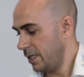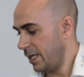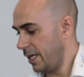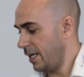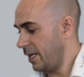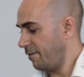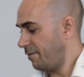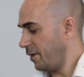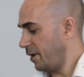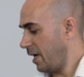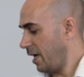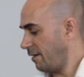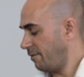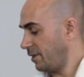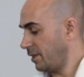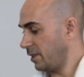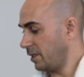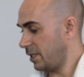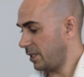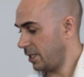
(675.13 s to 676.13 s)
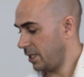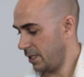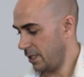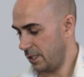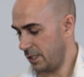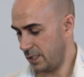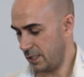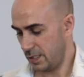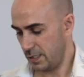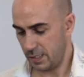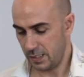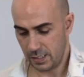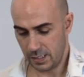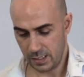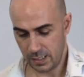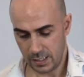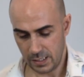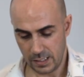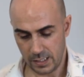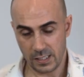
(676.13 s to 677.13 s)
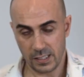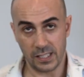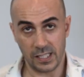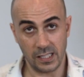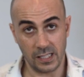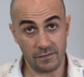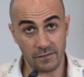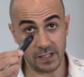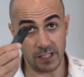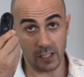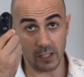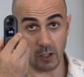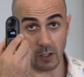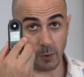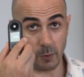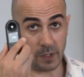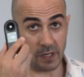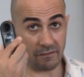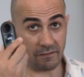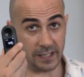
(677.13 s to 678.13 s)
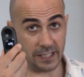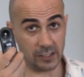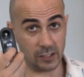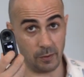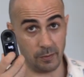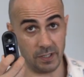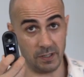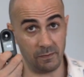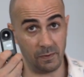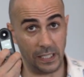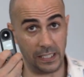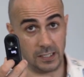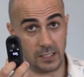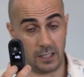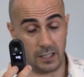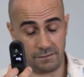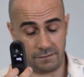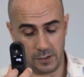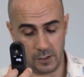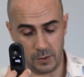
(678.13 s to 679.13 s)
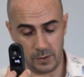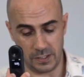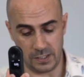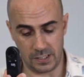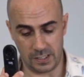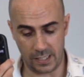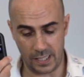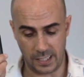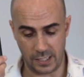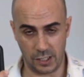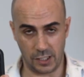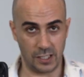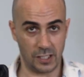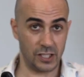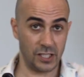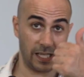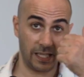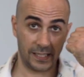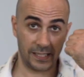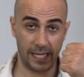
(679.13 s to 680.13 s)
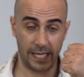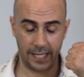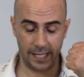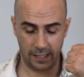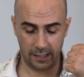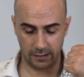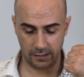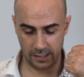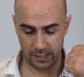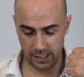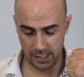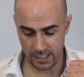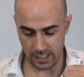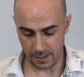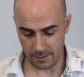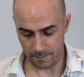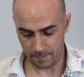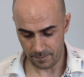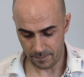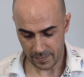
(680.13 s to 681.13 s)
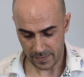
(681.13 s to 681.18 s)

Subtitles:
And if you haven't seen the video on the refractometer by Dye Fluids, then you can check that out here.